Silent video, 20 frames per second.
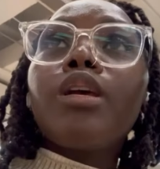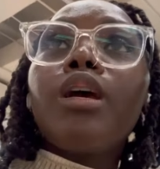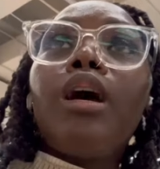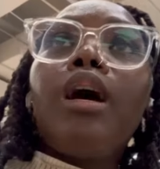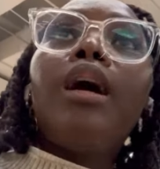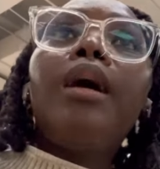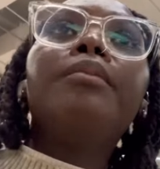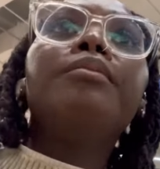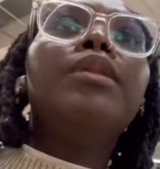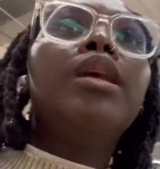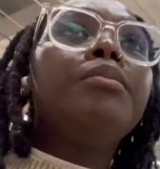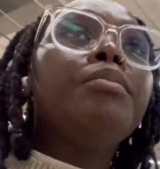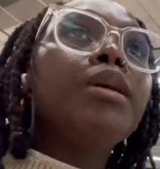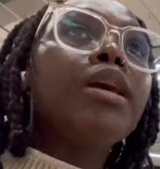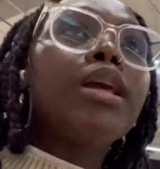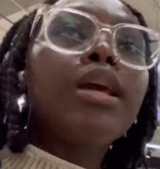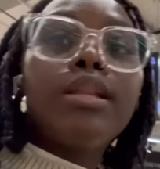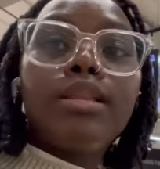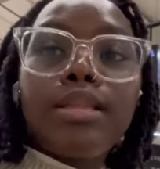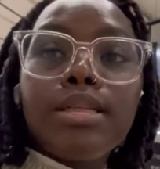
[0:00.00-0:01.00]
Let me
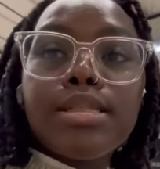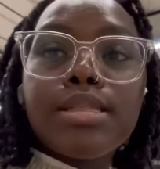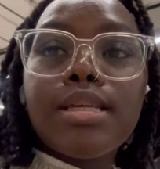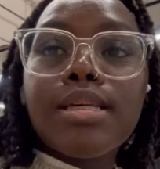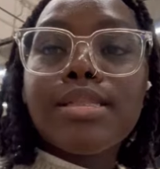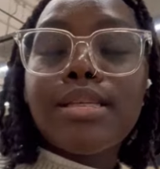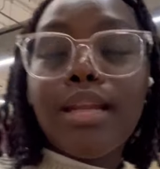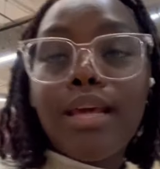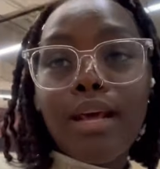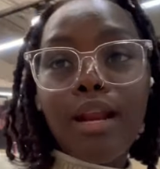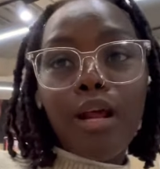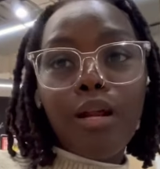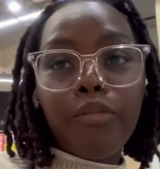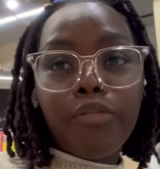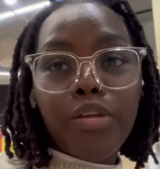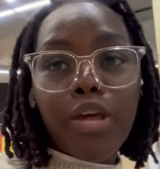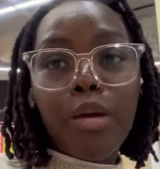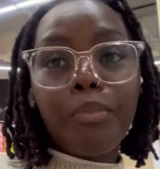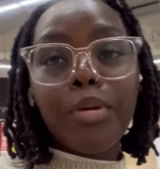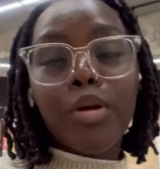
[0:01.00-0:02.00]
get these things and get out
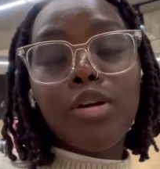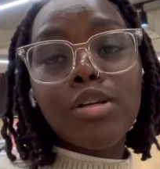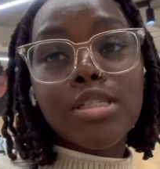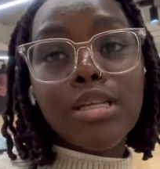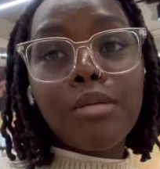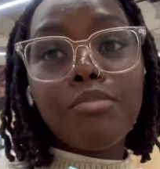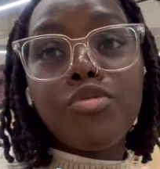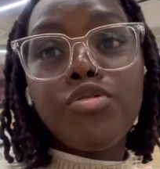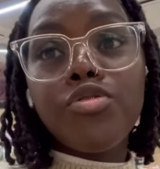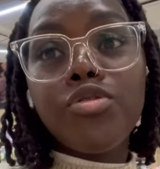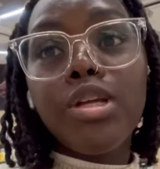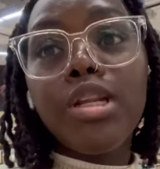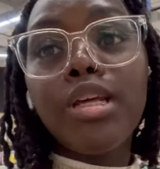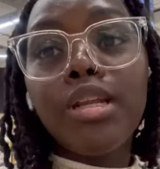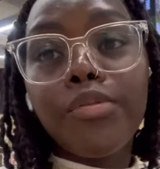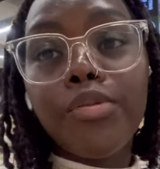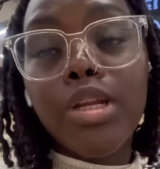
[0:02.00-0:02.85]
of here, because I'm really,